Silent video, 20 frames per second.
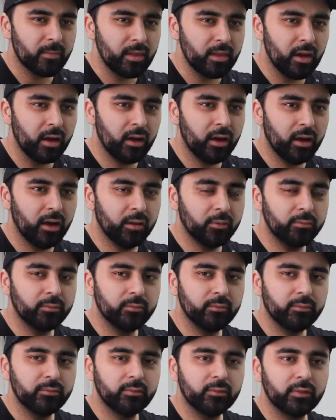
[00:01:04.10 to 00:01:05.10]

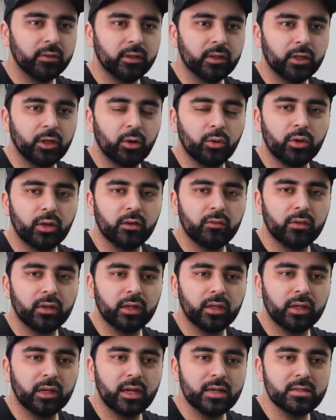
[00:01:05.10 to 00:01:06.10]
Giving
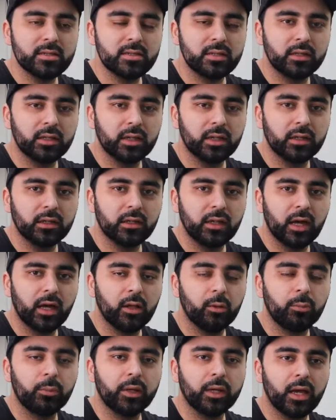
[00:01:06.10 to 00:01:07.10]
Leicester the little
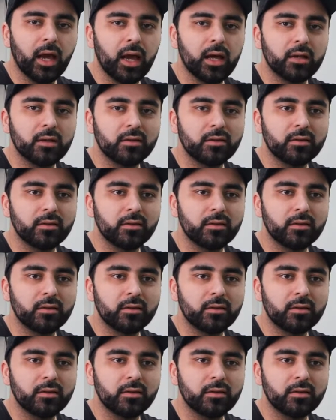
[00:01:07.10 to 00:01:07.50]
helping hand